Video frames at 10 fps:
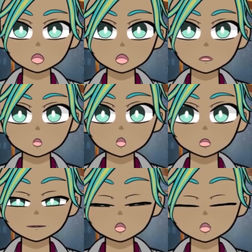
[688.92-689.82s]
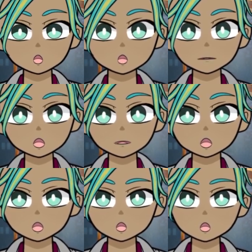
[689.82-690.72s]
that the promised party would
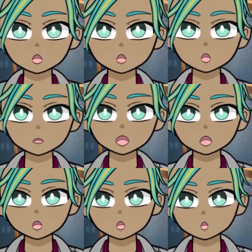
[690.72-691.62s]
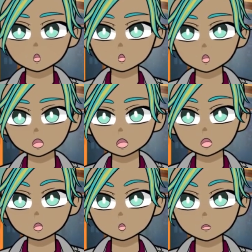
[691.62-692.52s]
prefer, but they are always
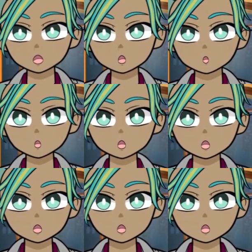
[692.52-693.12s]
true to their word.